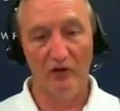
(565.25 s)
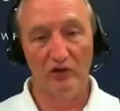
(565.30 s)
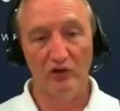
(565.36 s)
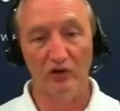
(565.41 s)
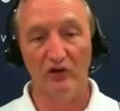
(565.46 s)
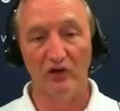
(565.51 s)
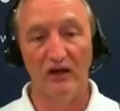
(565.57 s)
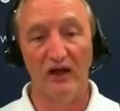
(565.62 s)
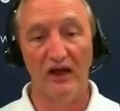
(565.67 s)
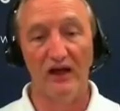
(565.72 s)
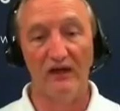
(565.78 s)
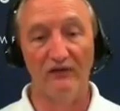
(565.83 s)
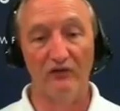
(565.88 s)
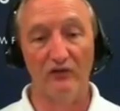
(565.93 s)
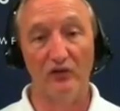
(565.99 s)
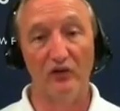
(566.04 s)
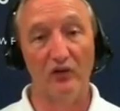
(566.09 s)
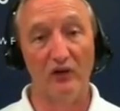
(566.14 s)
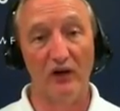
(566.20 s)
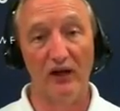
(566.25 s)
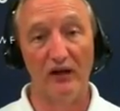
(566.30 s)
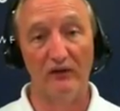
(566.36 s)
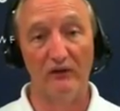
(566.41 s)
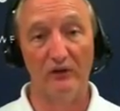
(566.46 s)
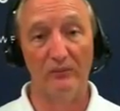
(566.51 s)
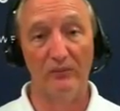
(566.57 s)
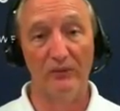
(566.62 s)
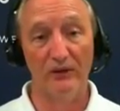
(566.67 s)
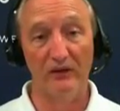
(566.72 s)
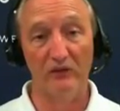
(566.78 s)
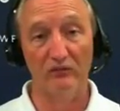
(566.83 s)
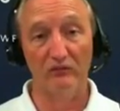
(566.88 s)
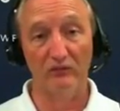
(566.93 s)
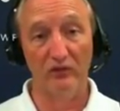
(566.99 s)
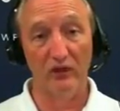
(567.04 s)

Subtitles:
You're going to have to be